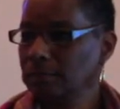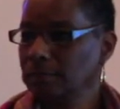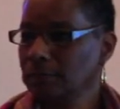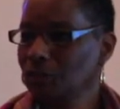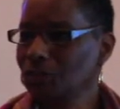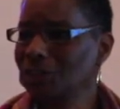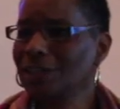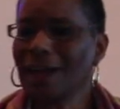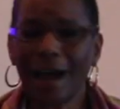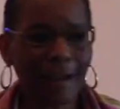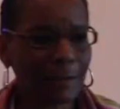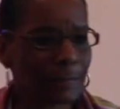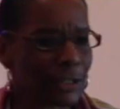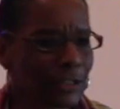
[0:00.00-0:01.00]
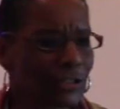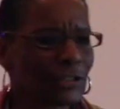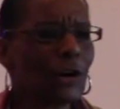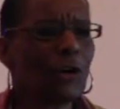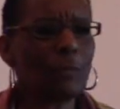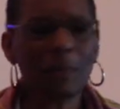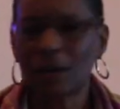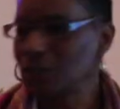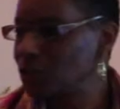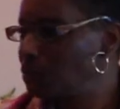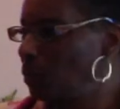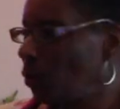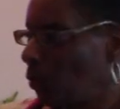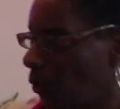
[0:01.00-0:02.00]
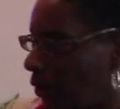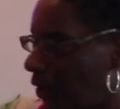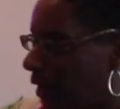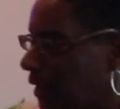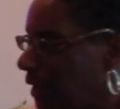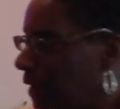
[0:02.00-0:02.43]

There's got to be so much more